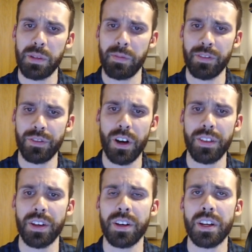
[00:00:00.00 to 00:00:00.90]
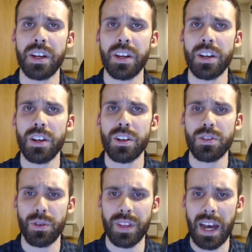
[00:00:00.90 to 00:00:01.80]
even further,
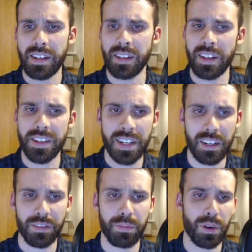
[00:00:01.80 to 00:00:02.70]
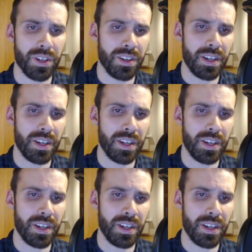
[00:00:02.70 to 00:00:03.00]
so that in itself posits